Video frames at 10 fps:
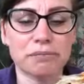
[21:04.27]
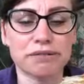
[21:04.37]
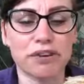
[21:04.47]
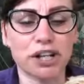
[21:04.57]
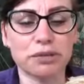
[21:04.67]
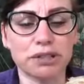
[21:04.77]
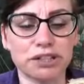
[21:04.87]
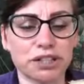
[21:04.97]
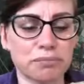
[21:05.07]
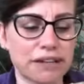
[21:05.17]
before, you will
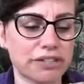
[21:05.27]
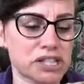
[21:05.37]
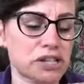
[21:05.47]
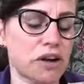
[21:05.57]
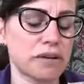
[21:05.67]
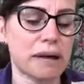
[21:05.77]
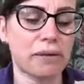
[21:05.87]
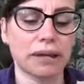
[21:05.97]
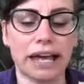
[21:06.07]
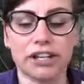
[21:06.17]
know a bit of a story
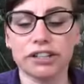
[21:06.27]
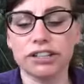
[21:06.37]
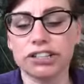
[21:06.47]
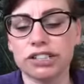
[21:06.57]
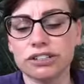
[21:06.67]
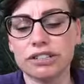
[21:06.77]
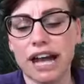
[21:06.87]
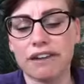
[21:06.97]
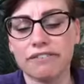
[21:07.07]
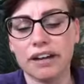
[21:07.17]
about Lego. She doesn't
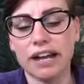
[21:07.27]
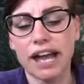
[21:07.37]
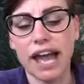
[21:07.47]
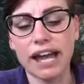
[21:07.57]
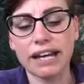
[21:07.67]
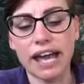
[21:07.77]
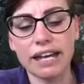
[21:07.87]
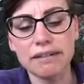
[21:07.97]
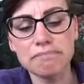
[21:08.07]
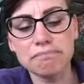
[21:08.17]
have
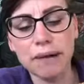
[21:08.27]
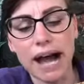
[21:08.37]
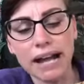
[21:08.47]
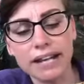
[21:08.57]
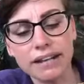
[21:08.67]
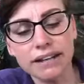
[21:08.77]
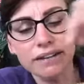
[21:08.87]
any back